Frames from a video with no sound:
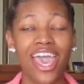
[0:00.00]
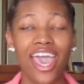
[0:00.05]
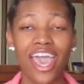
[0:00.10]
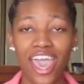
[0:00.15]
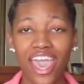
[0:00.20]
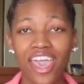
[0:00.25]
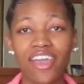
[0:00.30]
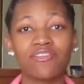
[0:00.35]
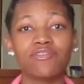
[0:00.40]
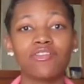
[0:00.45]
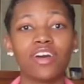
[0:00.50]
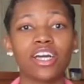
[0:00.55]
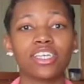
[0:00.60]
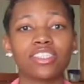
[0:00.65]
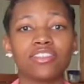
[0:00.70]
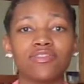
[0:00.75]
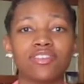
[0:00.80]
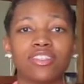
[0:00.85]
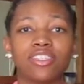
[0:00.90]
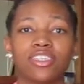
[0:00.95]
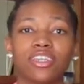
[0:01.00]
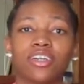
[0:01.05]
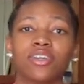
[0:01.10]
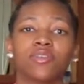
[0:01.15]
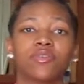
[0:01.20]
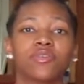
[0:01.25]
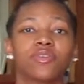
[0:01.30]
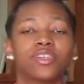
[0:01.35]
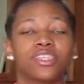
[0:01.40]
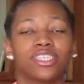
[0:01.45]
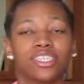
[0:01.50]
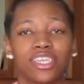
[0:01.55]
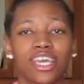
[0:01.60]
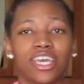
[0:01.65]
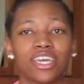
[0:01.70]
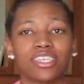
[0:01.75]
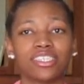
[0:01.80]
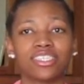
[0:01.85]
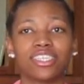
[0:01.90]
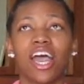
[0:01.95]
advice video.
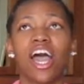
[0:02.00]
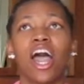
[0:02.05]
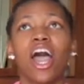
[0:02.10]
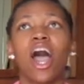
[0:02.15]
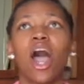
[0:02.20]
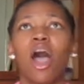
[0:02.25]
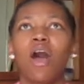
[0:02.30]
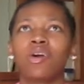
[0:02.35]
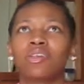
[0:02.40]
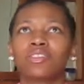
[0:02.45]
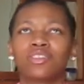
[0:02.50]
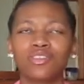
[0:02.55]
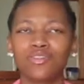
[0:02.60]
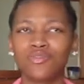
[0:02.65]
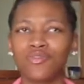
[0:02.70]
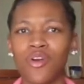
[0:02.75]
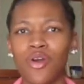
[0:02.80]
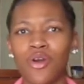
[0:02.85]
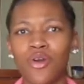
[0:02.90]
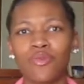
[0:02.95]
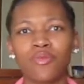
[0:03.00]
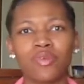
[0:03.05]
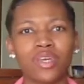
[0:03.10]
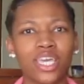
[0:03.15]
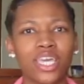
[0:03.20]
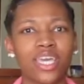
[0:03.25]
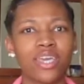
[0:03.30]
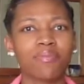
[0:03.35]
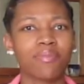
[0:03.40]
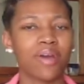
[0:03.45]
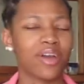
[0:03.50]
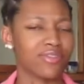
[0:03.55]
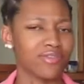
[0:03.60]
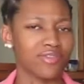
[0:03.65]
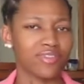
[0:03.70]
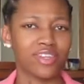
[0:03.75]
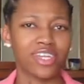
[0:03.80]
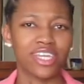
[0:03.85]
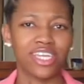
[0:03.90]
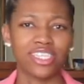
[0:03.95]
Yes, I was on the phone with my
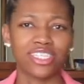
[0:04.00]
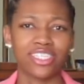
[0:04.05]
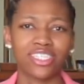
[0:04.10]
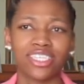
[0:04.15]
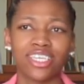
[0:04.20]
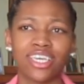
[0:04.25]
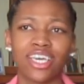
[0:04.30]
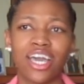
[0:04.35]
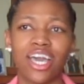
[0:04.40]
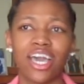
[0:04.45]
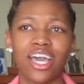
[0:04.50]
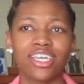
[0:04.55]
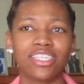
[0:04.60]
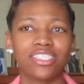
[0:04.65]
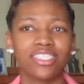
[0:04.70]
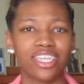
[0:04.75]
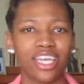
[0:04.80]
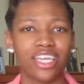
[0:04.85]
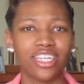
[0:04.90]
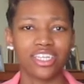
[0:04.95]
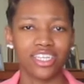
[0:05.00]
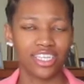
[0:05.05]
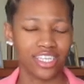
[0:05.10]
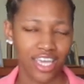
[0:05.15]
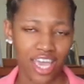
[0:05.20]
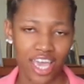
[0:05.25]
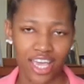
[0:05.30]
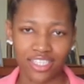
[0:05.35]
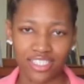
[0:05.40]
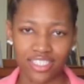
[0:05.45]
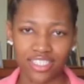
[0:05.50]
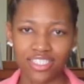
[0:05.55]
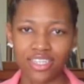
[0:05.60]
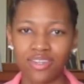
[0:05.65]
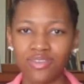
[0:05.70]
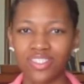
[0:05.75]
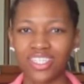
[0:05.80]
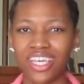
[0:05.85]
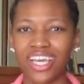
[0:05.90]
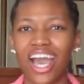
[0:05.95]
friends Jada and Cassie, and I
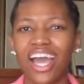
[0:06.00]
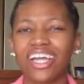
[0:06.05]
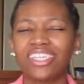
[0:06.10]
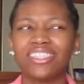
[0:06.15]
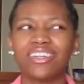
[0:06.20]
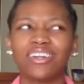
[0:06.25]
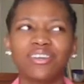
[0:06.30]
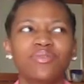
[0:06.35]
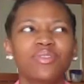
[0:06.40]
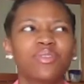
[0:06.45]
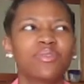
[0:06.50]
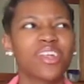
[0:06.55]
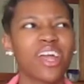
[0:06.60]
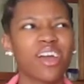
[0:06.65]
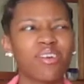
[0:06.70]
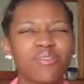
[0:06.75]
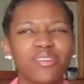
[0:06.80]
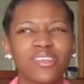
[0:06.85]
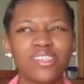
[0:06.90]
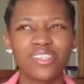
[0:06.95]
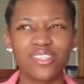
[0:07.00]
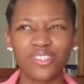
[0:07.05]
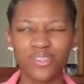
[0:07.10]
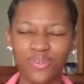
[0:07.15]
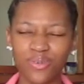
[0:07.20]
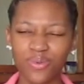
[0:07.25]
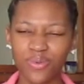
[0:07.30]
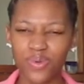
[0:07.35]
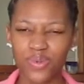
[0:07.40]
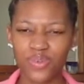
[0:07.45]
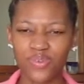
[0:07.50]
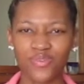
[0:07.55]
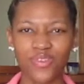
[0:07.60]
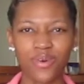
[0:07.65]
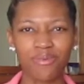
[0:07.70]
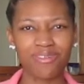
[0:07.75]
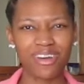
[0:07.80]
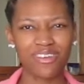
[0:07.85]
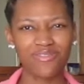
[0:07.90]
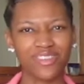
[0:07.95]
was like, I don't know what I want to do for
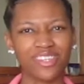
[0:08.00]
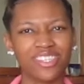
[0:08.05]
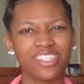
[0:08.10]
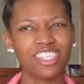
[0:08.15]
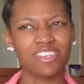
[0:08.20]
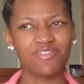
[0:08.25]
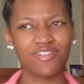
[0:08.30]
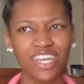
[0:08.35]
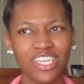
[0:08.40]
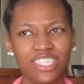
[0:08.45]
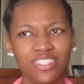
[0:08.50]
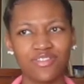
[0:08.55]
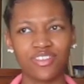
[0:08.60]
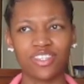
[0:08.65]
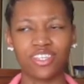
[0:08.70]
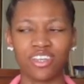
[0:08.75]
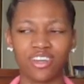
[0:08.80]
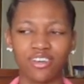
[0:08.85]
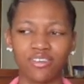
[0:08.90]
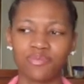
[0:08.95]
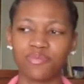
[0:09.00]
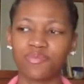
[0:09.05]
my first advice video.